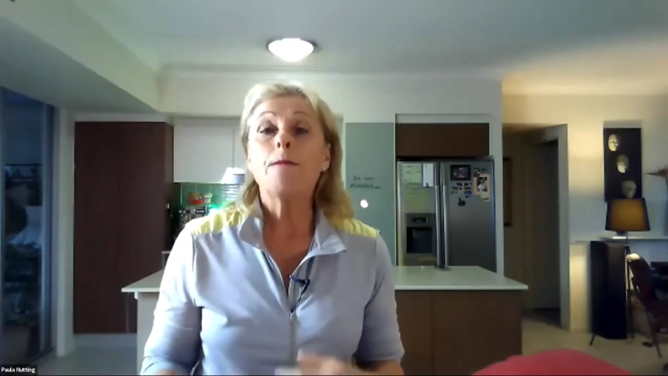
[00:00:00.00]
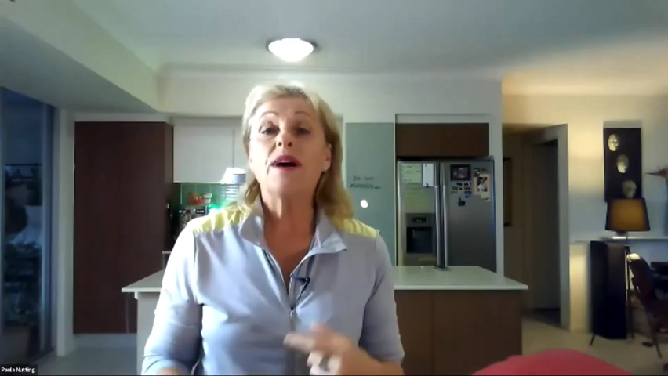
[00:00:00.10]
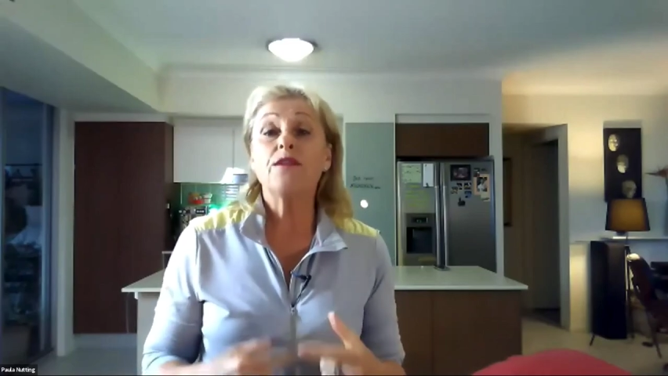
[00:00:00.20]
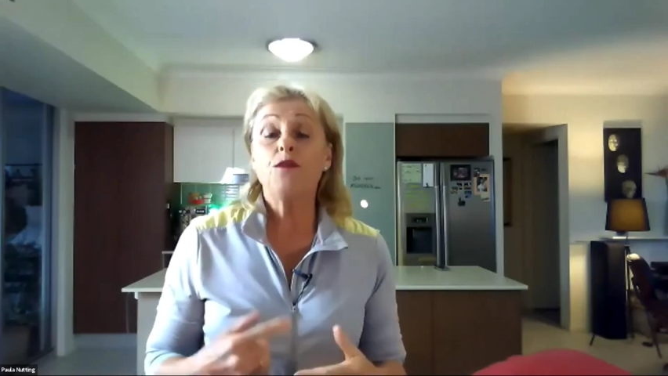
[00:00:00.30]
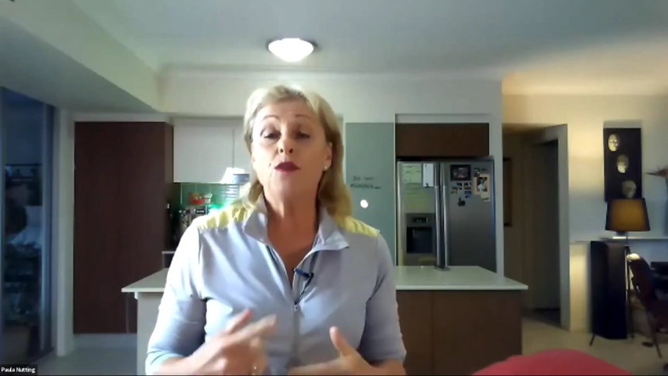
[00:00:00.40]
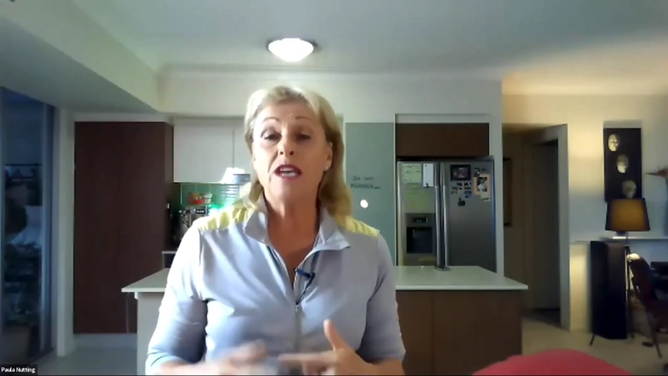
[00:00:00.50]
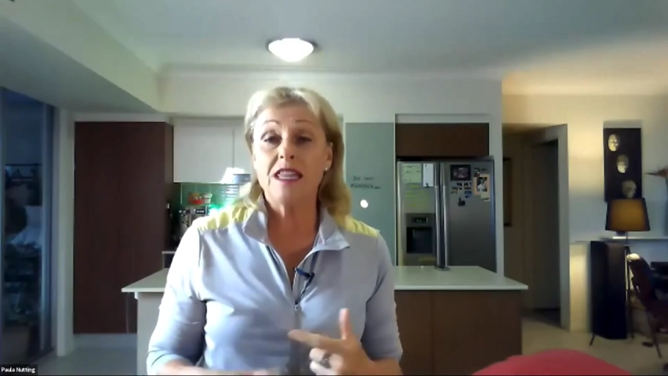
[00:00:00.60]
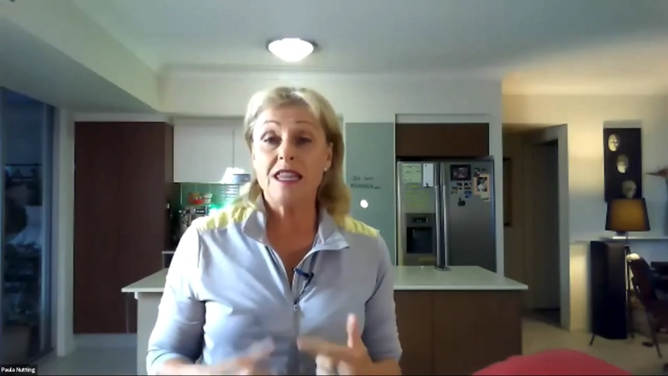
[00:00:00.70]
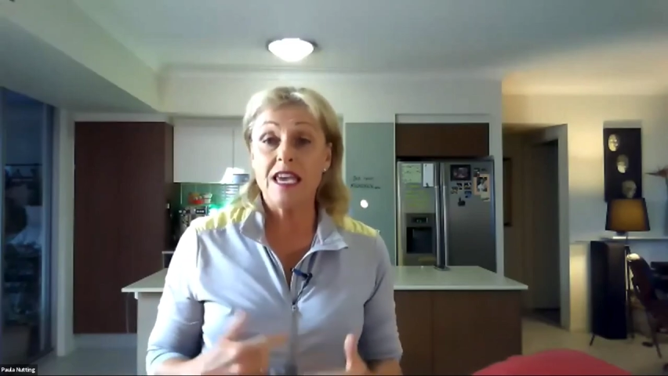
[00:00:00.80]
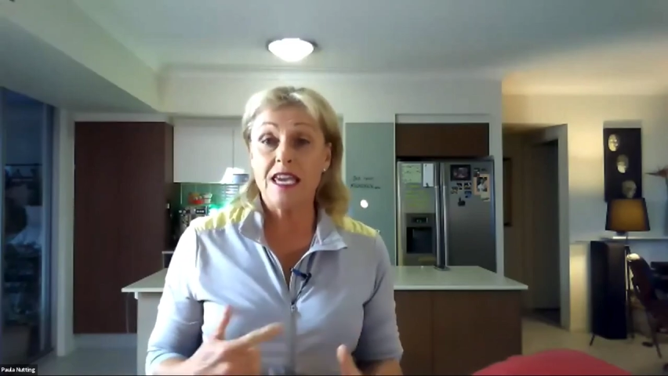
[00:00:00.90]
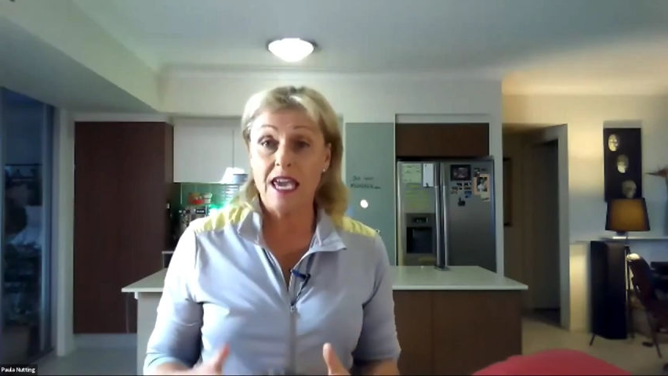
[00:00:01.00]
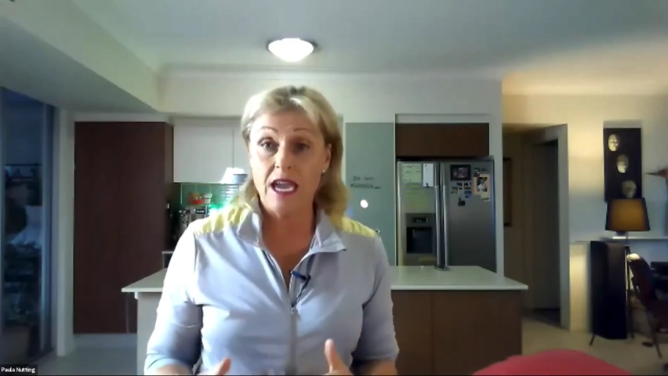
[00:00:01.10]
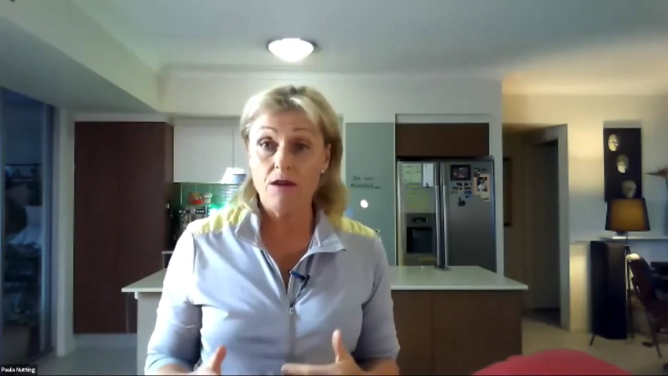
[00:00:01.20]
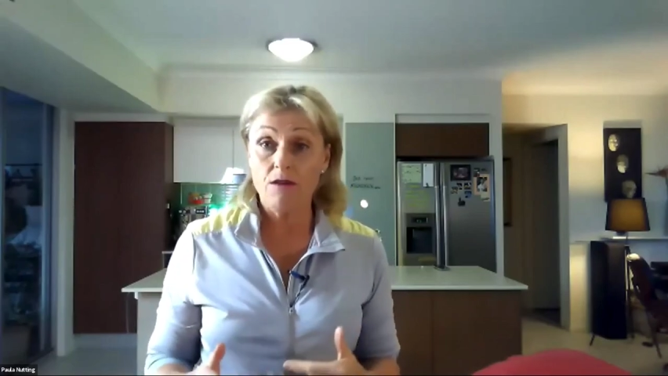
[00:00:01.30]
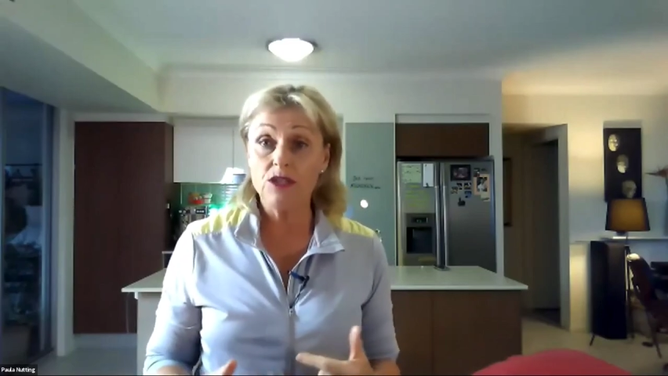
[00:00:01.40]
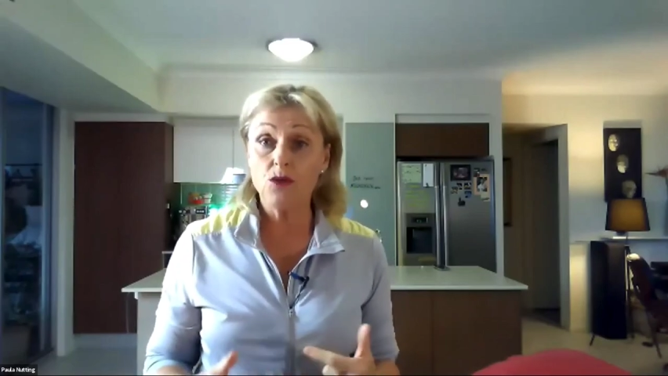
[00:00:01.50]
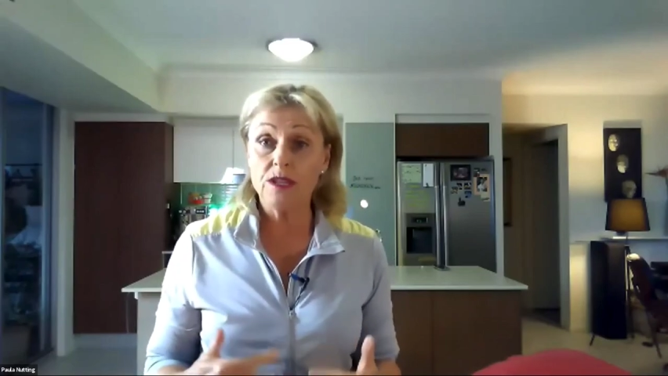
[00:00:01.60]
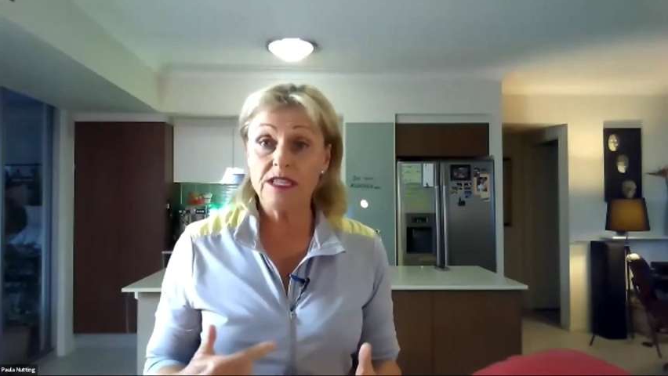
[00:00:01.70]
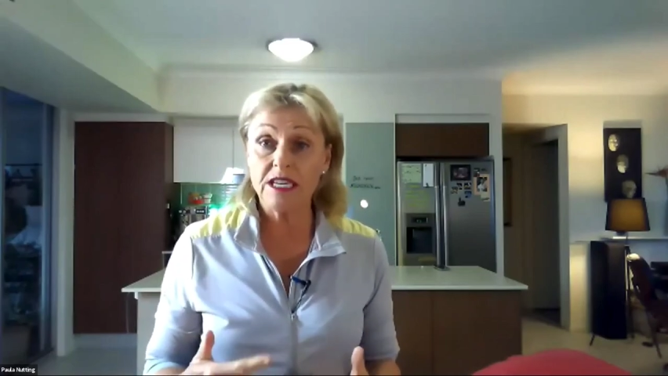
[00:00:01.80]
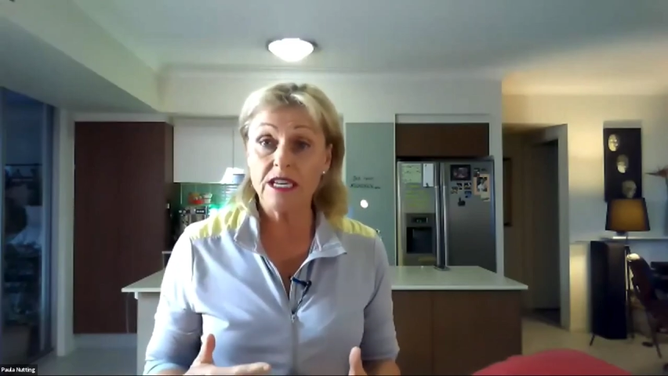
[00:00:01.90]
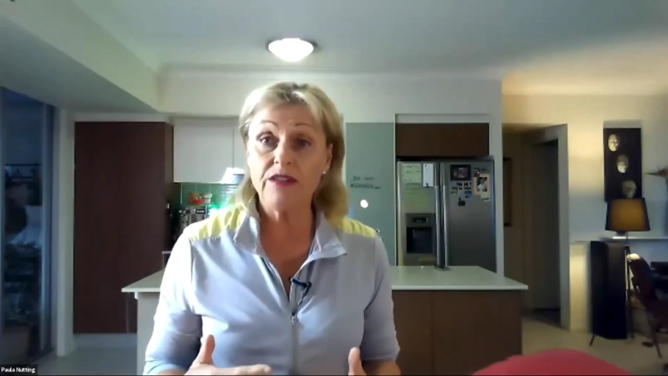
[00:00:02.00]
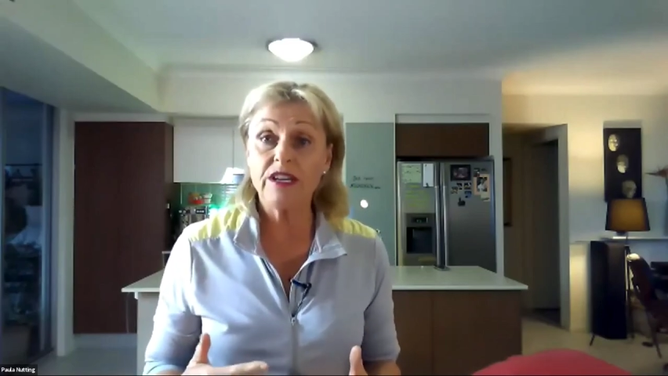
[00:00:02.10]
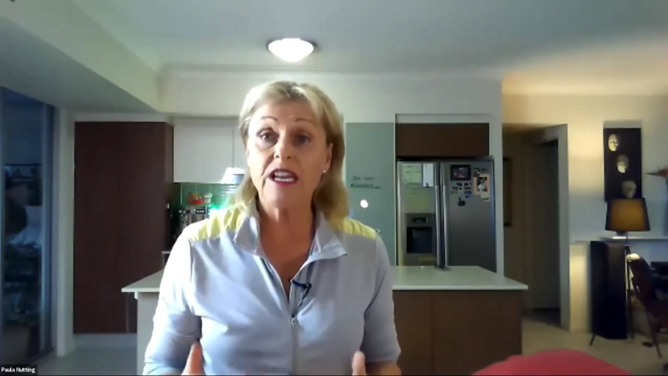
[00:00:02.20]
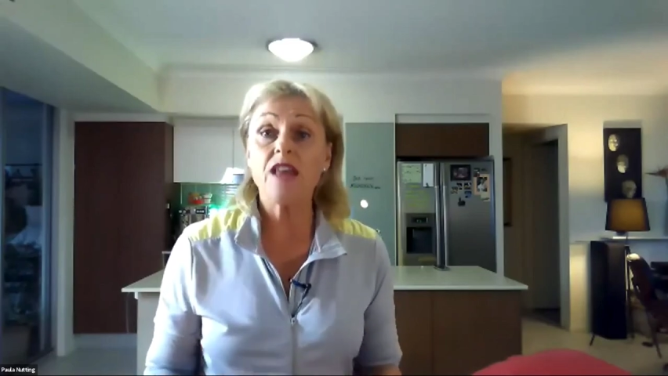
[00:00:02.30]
But if you get their carers or the significant